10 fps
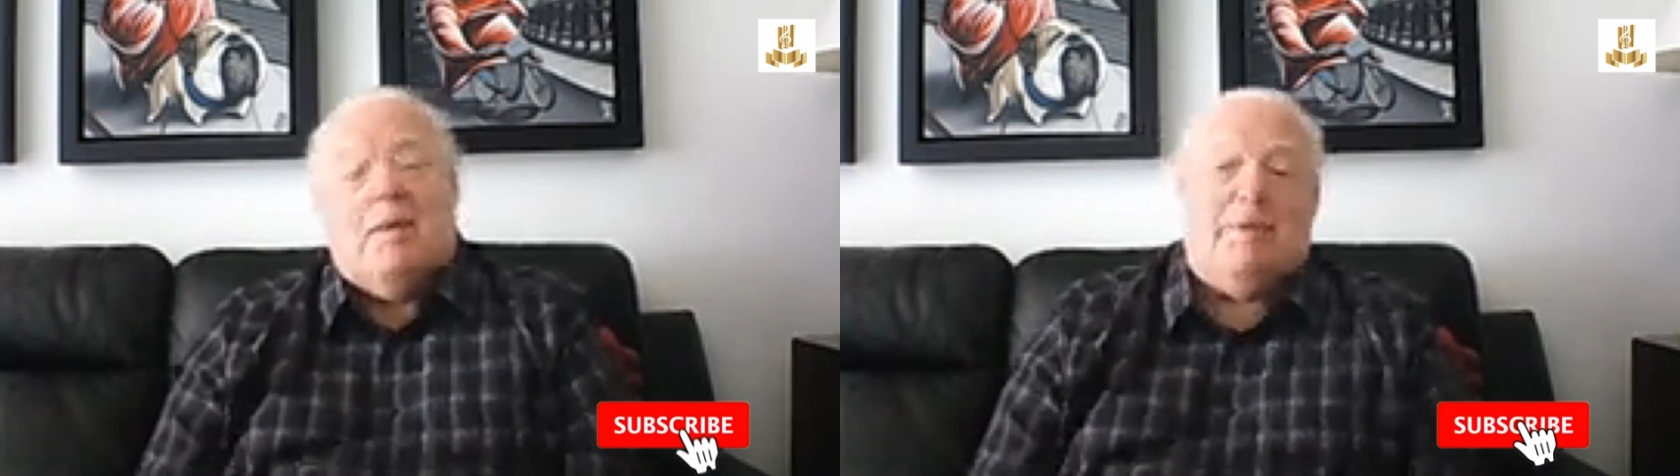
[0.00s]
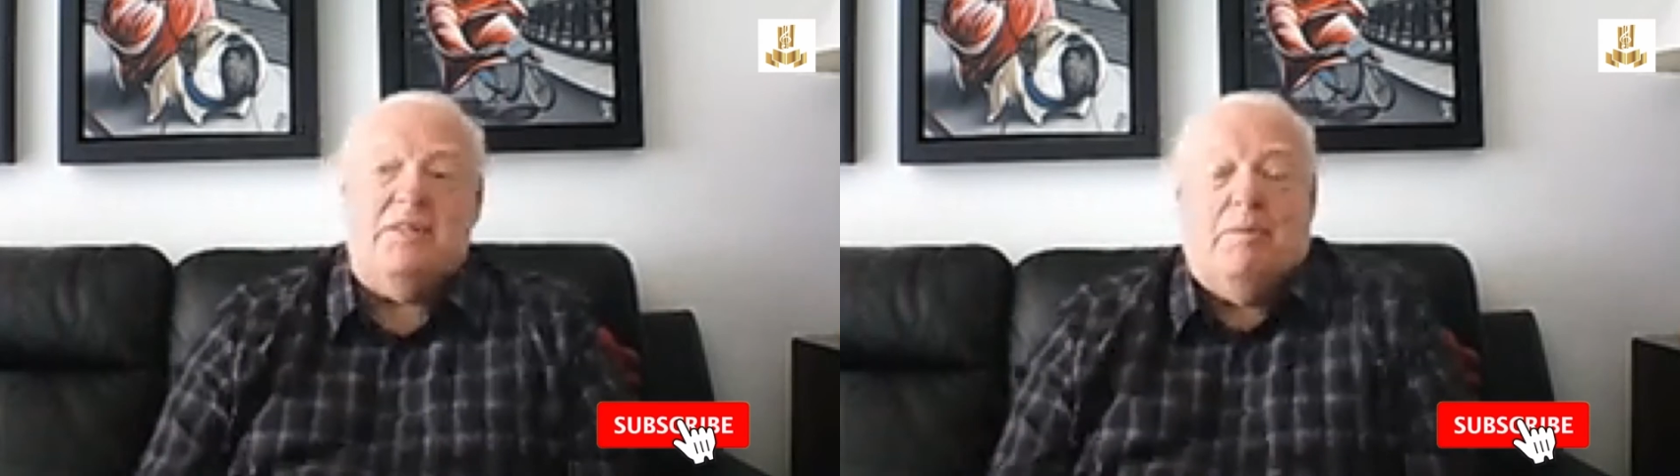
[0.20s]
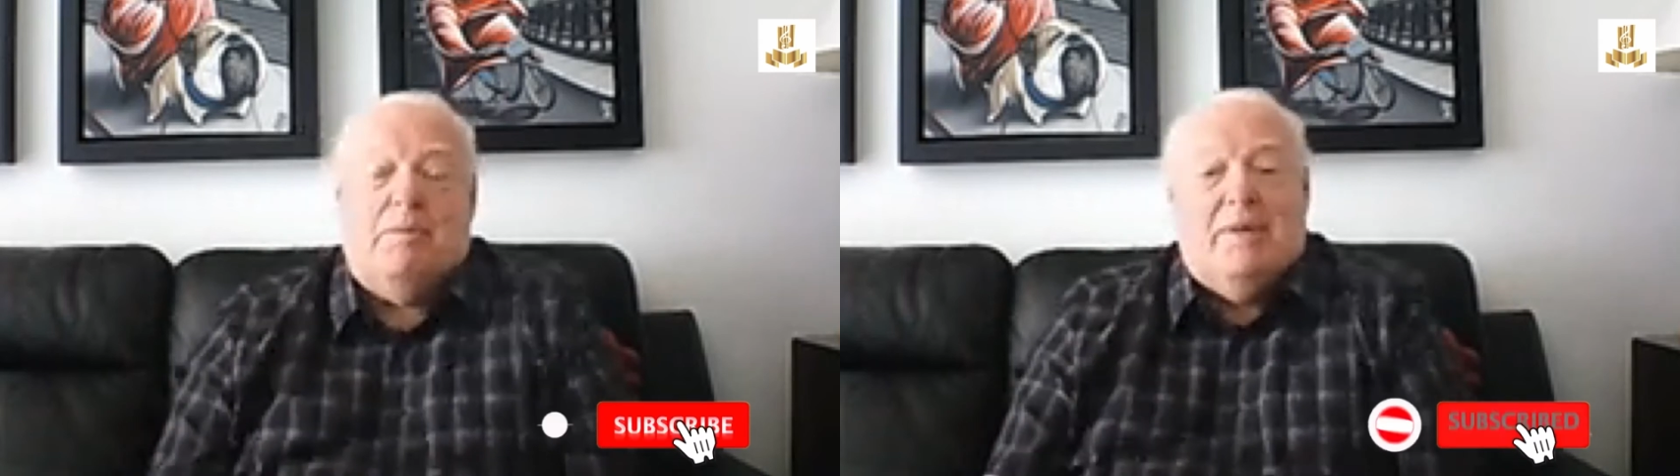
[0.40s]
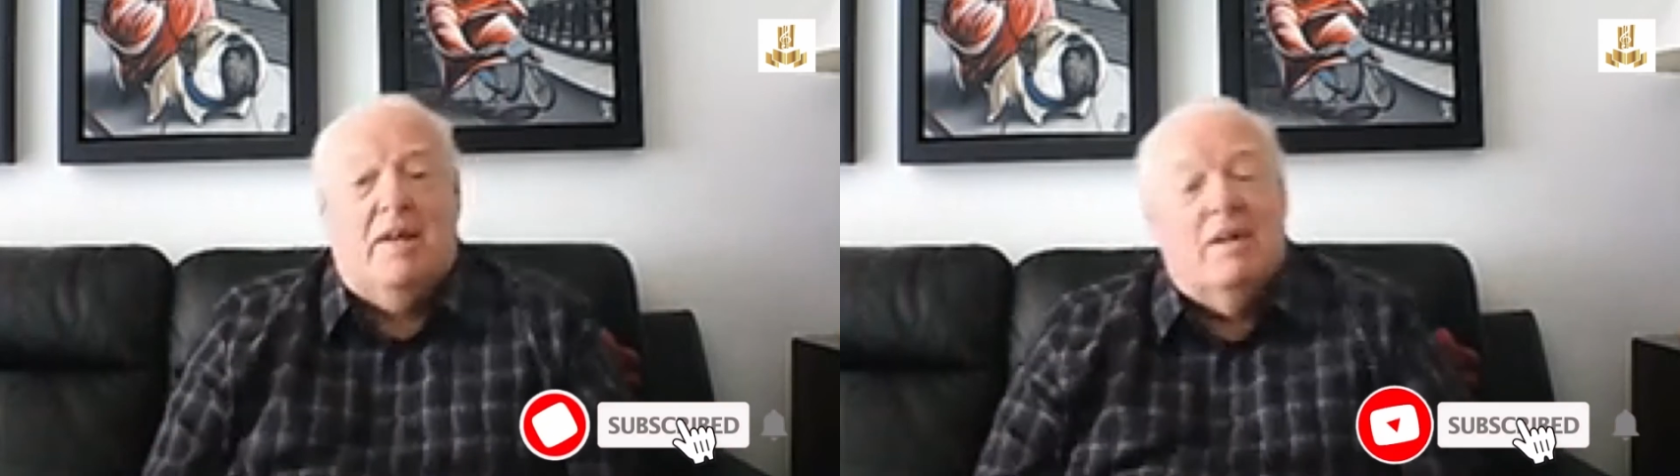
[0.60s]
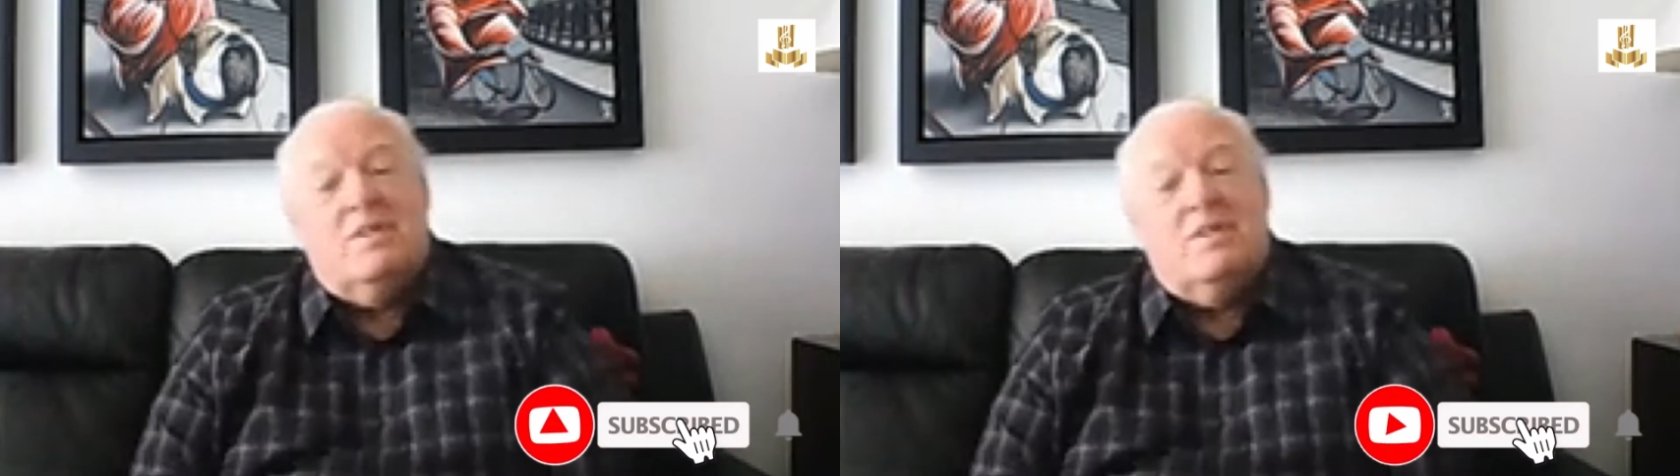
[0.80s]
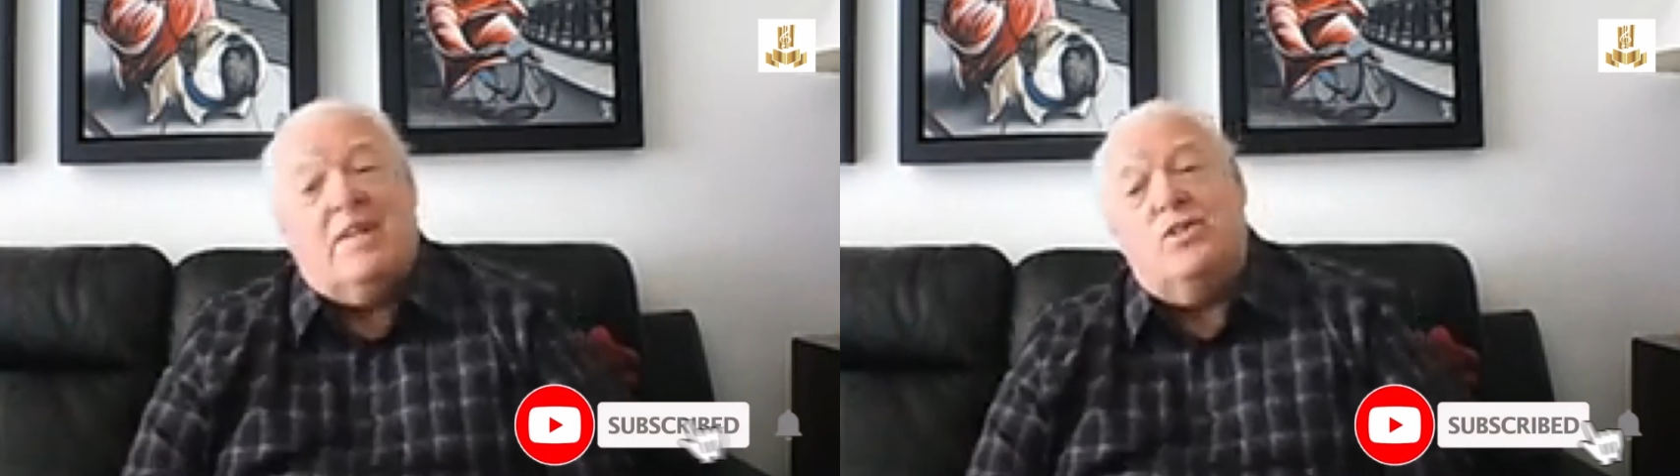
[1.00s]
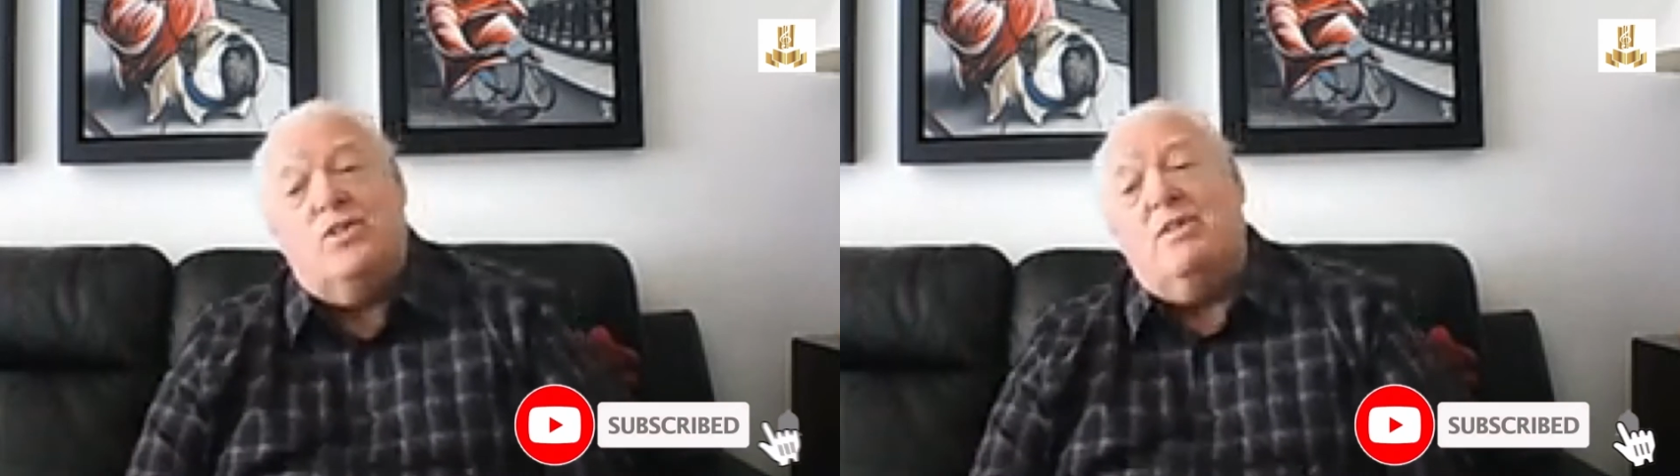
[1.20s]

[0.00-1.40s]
zippy station,